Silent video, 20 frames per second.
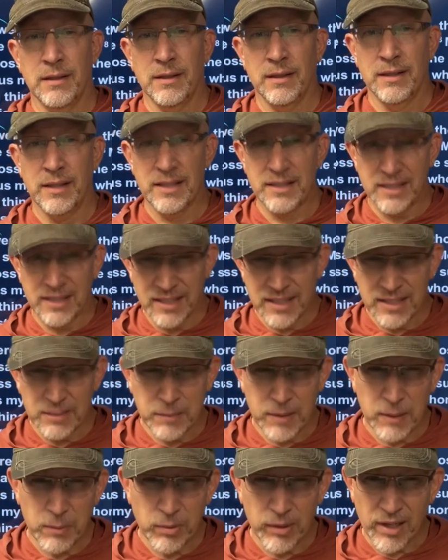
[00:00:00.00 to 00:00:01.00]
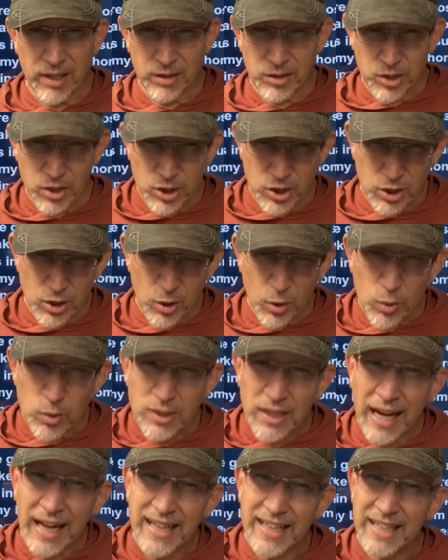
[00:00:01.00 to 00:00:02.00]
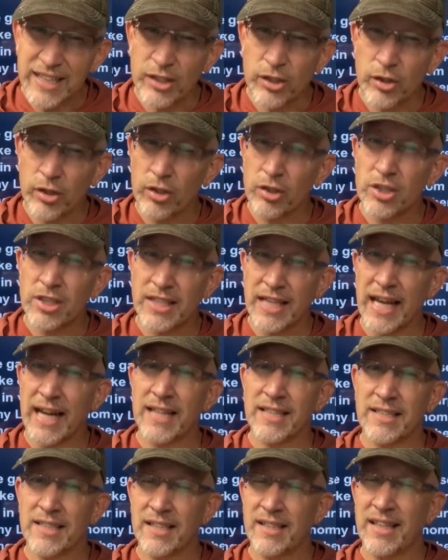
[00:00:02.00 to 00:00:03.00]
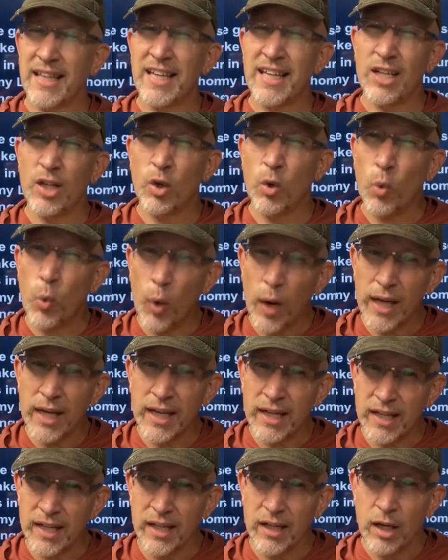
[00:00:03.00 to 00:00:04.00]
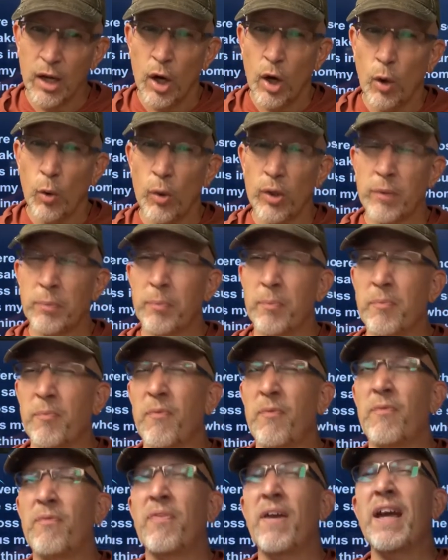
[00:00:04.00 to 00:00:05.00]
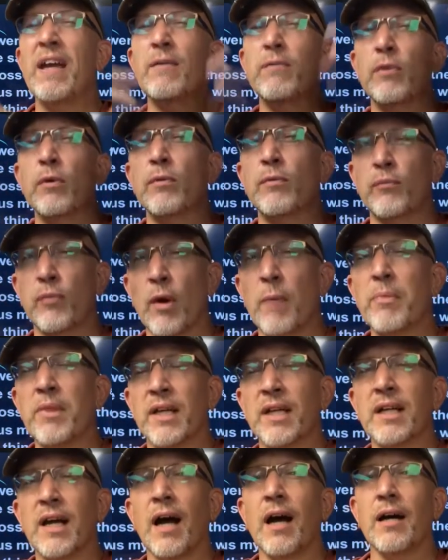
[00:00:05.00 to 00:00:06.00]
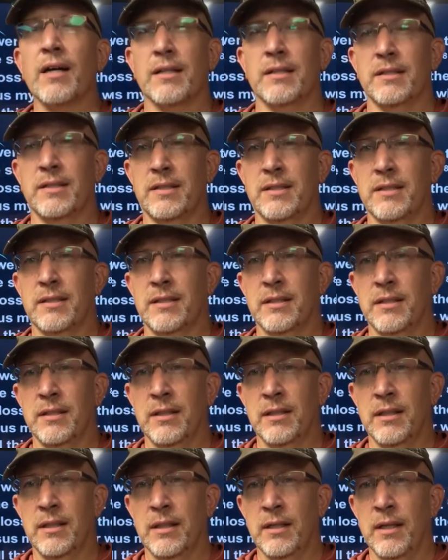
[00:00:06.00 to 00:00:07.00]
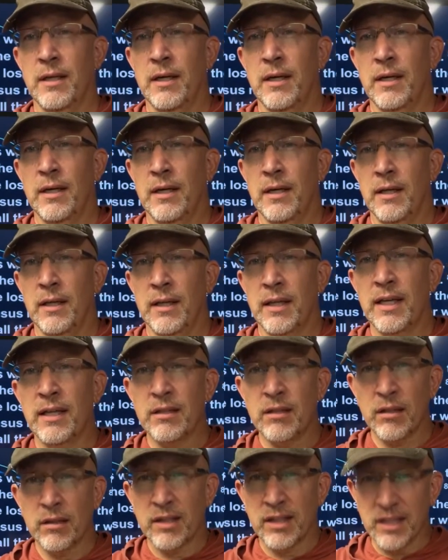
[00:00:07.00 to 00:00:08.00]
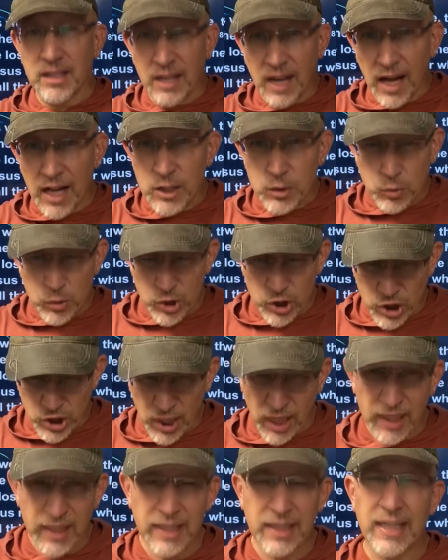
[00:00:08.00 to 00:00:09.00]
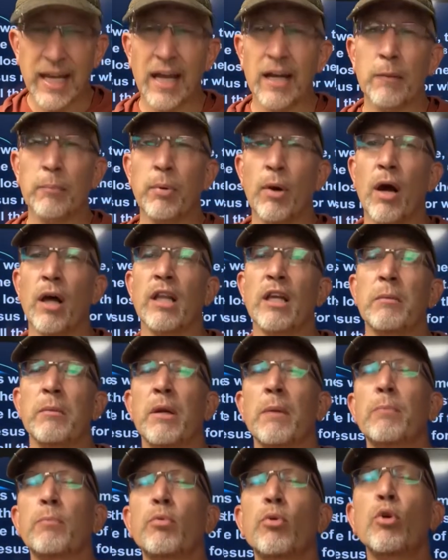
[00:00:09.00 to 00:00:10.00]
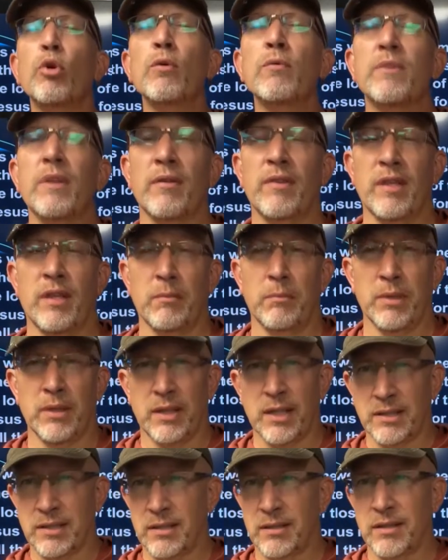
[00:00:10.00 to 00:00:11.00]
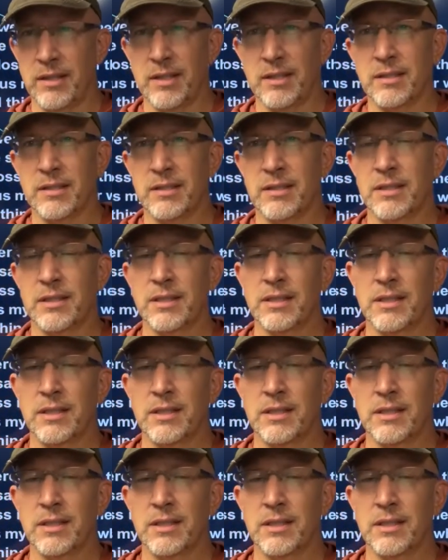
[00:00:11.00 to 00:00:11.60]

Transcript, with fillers: Listen, these people held so tightly to their status that they equated it with favor from the gods. They thought the gods were shining down upon them and approved of them because of this.